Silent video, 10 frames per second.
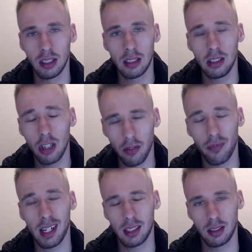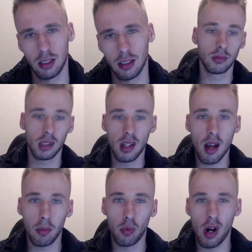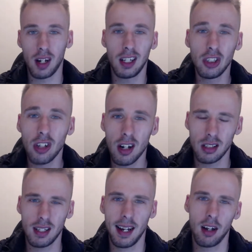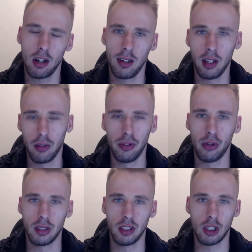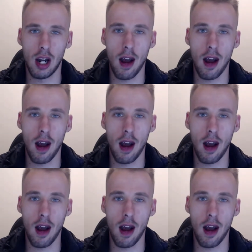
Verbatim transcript: You gotta fix it. Number 1 is you don't say hello to your viewers in chat.